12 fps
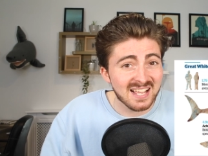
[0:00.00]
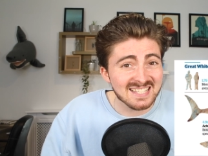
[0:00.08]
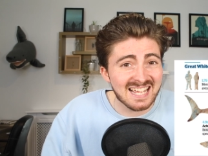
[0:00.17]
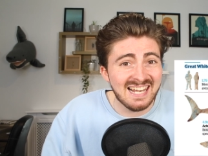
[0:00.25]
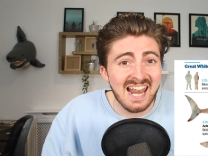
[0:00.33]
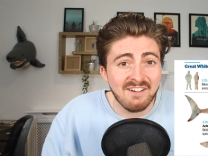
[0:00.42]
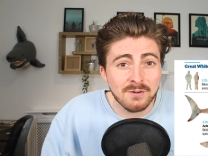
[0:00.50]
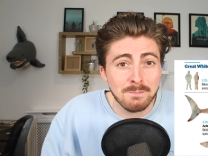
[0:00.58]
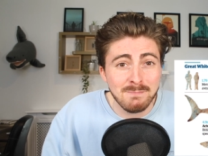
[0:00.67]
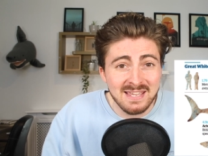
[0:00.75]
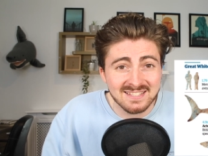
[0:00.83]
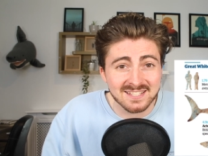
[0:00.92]
That's
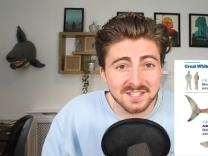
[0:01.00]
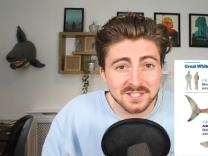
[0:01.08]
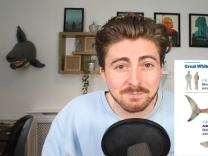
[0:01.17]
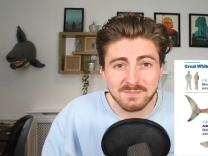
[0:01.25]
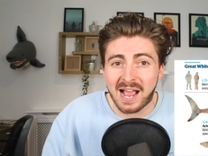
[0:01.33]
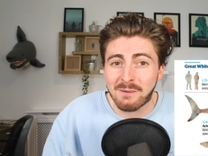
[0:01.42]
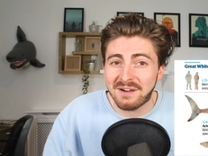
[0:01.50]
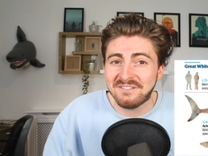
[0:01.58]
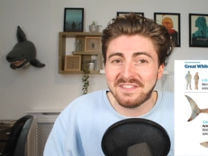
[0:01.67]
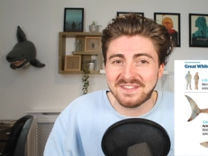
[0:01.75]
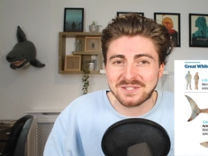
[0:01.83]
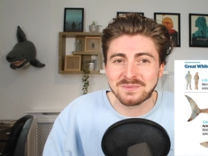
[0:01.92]
eleven metres.
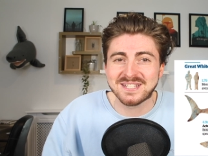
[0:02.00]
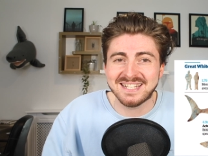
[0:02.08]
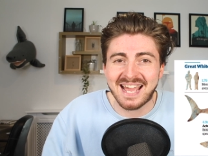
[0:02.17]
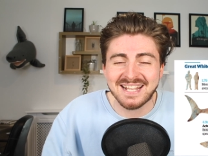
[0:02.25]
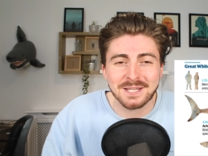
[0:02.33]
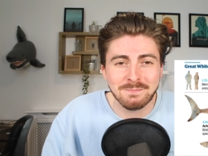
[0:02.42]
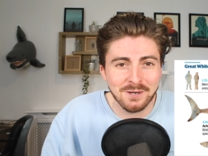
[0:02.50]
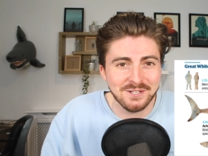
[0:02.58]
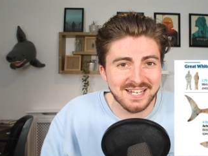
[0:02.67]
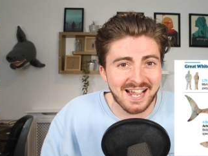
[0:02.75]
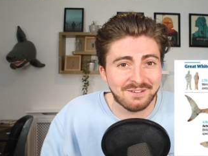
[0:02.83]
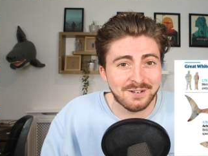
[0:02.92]
However, this was later
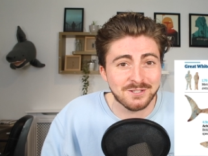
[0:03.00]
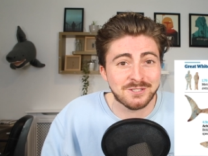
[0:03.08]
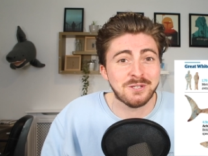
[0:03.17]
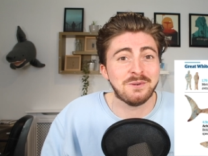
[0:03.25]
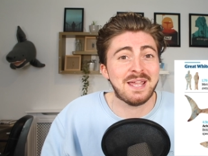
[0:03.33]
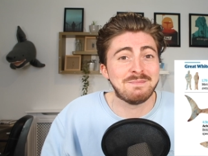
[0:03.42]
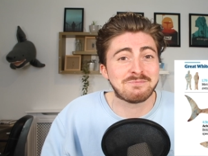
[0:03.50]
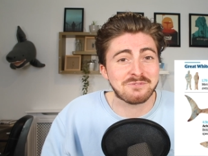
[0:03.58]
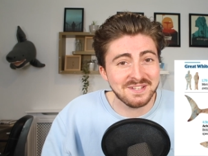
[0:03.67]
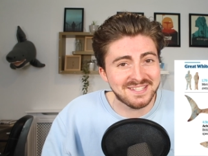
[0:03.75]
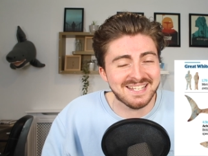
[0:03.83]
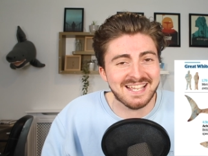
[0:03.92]
put down to a
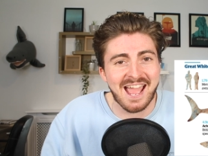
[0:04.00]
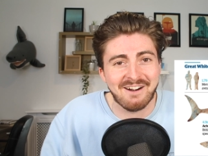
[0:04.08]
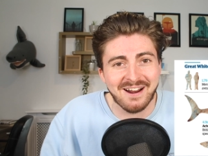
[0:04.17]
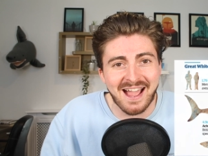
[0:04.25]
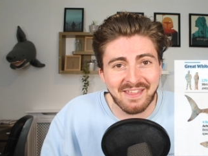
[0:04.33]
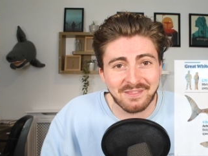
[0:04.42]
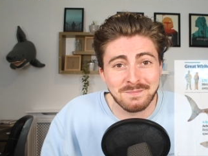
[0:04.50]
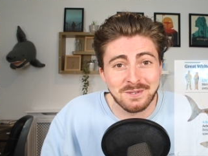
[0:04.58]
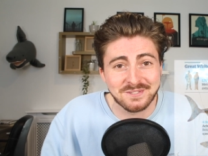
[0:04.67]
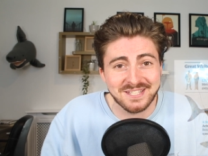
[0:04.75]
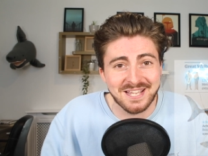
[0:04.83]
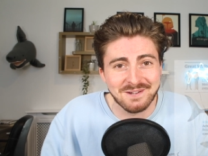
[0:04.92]
printing error at the
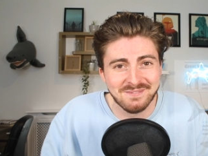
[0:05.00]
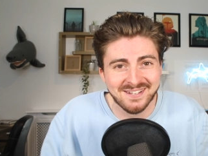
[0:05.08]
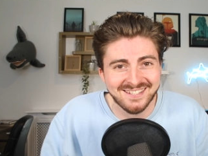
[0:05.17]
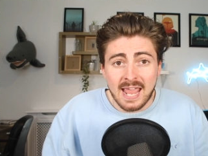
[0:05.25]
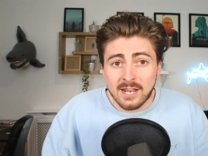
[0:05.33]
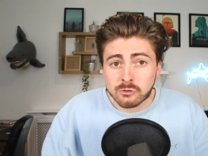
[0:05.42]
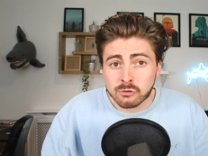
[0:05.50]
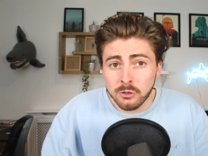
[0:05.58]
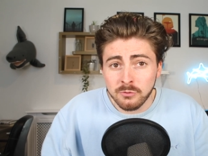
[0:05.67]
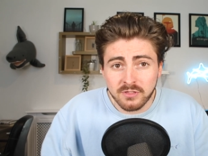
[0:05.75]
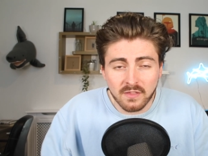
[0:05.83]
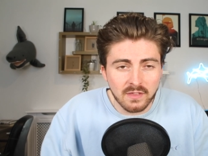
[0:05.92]
museum. In
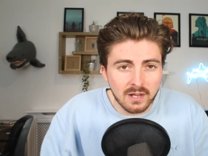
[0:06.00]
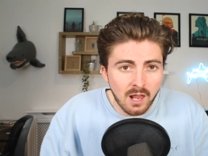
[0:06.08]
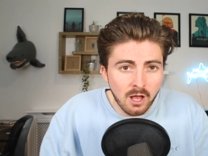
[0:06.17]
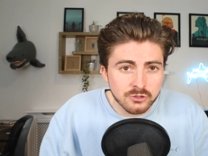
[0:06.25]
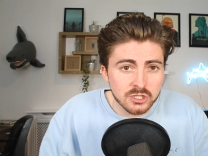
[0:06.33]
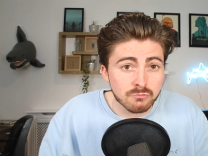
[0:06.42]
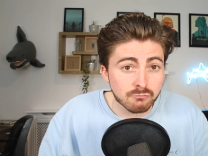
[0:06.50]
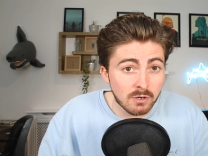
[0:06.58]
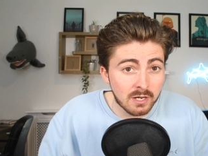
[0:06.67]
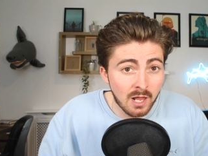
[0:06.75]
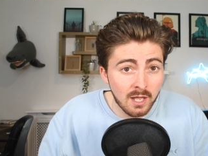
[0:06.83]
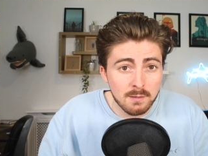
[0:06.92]
truth, the largest
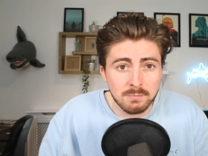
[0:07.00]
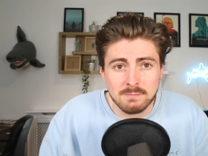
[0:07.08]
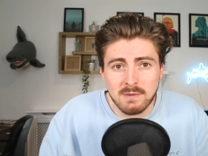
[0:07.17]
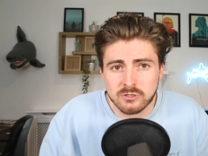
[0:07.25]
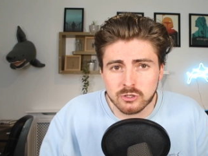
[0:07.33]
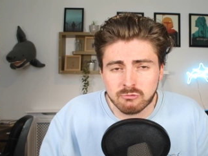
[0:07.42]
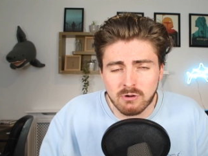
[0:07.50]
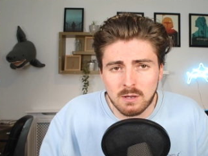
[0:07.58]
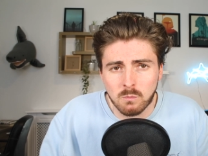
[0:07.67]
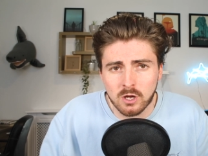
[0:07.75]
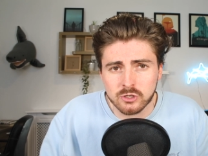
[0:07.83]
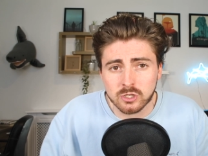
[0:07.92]
reliably measured
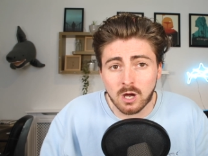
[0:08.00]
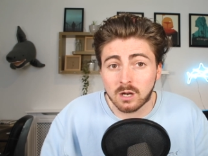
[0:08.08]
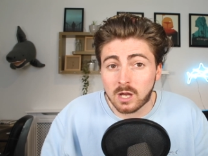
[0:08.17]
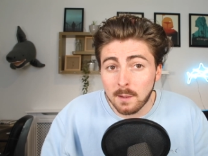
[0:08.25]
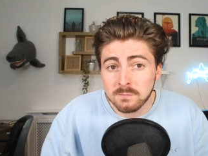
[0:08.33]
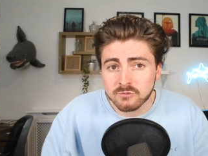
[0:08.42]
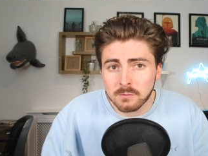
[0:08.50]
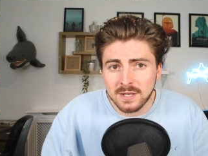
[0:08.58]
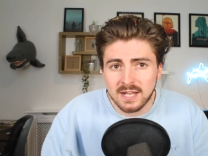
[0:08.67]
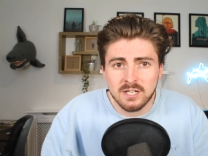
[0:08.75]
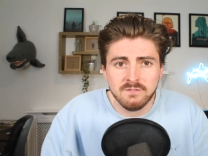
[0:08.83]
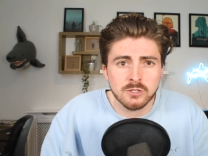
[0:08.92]
great white shark comes from
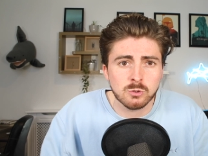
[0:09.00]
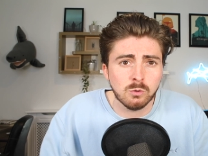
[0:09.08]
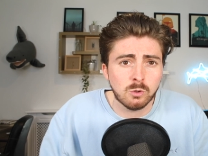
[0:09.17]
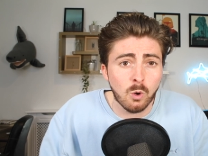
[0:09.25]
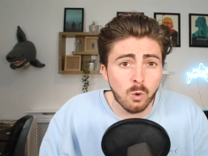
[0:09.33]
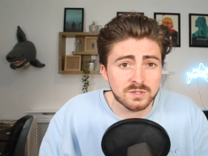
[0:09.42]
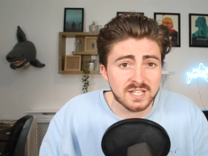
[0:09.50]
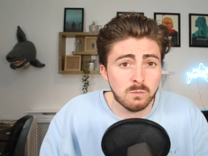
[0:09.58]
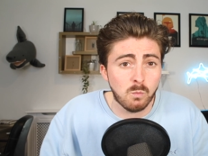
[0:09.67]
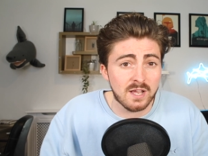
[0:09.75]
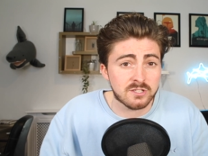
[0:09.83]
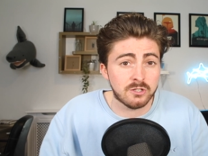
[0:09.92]
an individual caught
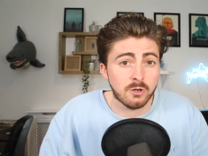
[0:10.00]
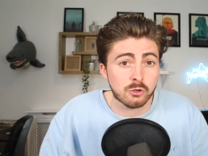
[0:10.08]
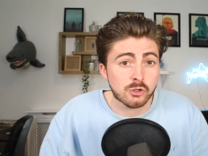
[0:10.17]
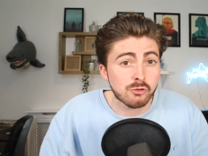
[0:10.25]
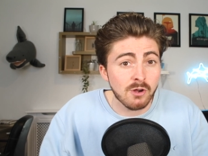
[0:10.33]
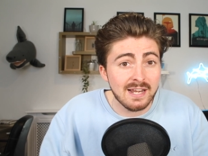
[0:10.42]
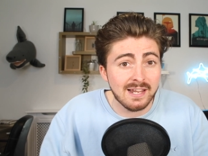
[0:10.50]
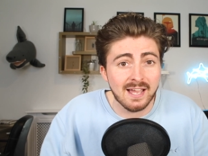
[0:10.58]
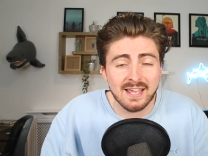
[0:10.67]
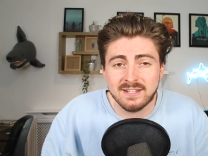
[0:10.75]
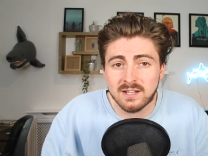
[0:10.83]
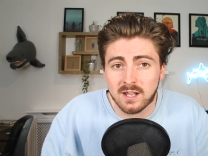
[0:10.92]
in Western
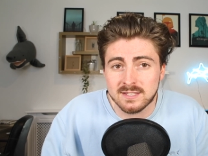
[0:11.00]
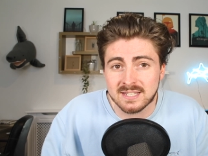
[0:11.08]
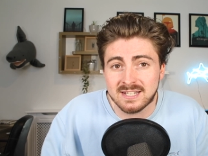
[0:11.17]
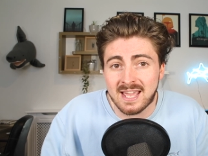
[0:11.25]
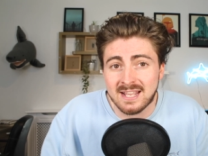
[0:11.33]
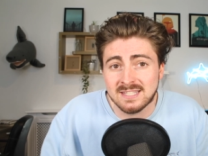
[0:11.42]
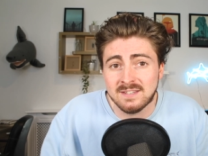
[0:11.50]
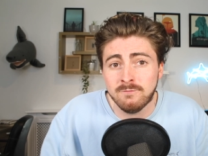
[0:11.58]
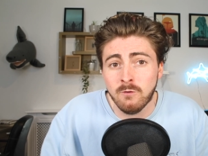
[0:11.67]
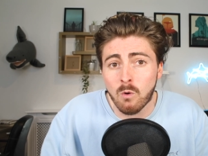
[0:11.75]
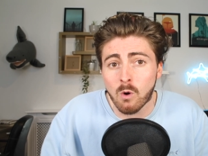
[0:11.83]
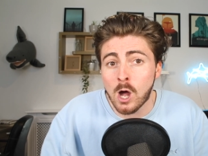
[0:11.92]
Australia in nineteen
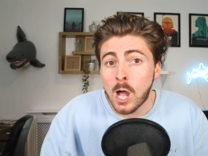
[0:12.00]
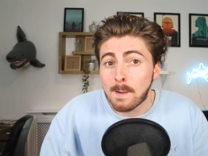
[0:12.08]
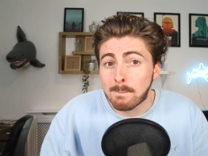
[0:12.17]
eighty-four,